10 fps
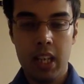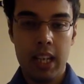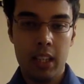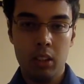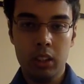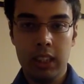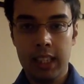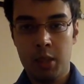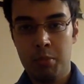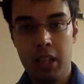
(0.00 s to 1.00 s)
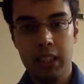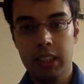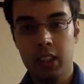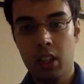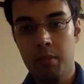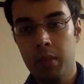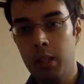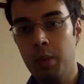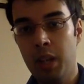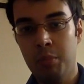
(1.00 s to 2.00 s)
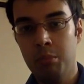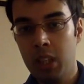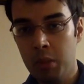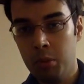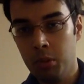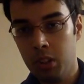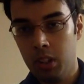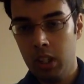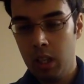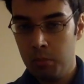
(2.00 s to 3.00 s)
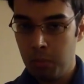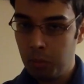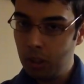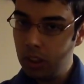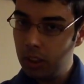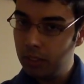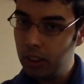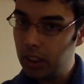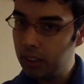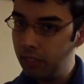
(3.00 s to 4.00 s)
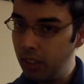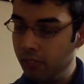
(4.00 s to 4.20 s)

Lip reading: it looks like the price has done really well, doubled. But once you adjust for the